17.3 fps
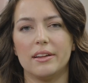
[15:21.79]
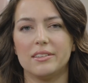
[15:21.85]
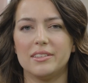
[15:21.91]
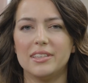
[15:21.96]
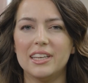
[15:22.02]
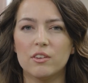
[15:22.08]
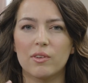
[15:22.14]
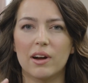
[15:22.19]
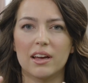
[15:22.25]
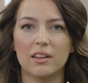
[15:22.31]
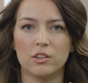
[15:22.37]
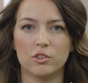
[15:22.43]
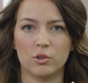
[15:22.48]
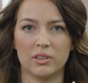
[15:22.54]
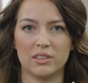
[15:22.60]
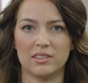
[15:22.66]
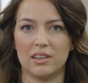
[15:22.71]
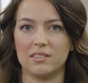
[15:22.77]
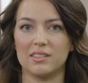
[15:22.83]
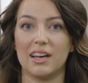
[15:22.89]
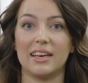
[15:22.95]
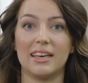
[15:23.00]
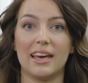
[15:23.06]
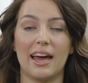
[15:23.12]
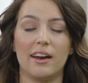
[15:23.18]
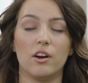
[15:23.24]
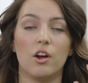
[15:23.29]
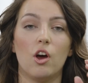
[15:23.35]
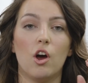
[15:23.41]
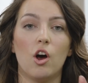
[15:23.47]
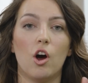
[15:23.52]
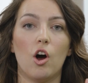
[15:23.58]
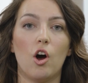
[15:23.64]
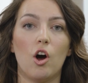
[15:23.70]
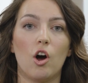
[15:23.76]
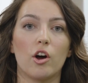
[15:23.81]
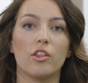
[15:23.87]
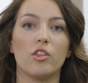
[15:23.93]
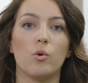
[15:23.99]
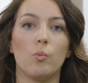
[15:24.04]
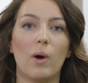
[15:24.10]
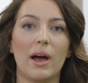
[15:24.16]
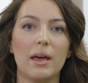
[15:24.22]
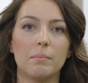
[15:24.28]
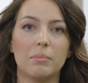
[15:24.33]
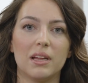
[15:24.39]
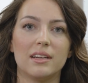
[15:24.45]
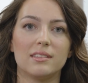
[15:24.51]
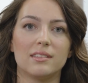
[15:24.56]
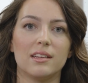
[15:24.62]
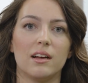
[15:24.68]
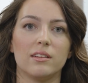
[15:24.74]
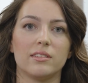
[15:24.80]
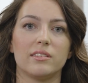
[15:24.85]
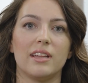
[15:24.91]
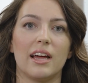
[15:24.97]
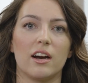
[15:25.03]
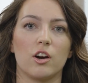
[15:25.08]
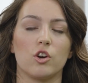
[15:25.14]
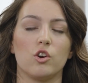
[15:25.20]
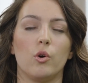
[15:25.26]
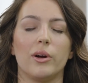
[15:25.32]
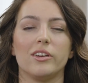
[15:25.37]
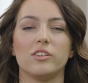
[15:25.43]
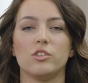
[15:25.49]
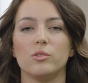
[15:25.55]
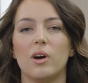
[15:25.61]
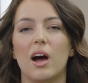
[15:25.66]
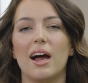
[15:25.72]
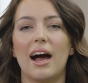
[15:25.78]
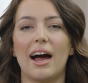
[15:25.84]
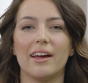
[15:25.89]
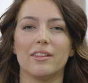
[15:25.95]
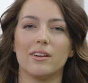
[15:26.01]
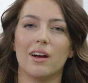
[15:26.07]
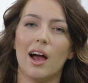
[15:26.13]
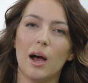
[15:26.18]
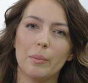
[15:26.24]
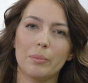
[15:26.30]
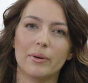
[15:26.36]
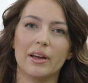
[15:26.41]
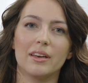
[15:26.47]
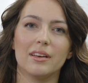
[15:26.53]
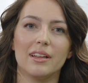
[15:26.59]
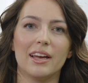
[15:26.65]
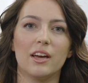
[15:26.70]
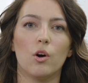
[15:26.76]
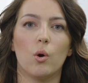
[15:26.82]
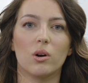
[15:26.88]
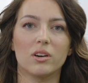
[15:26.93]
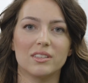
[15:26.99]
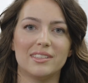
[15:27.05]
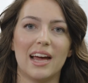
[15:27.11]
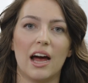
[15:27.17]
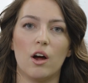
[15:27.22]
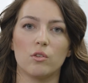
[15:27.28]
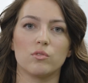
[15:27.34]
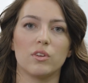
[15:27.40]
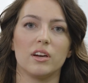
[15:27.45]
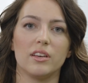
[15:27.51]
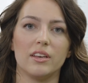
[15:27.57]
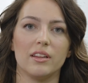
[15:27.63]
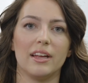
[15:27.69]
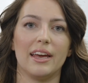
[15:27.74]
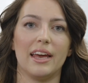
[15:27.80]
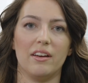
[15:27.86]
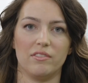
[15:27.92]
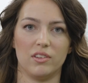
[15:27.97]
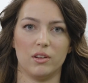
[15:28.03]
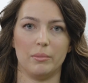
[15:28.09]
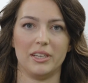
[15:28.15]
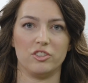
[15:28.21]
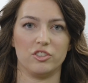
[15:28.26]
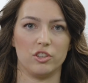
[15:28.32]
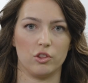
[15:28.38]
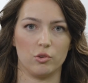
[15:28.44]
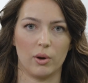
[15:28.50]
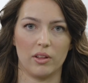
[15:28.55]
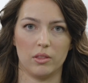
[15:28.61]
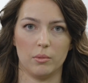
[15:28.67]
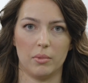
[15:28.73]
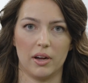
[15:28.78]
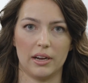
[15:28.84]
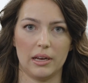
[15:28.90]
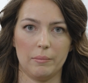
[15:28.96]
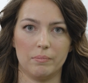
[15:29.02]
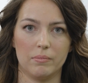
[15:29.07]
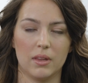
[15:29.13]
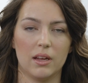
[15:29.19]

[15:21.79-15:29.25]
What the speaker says: T regulatory cells, again, are the white blood cells that are going to either upregulate or downregulate inflammation throughout the body.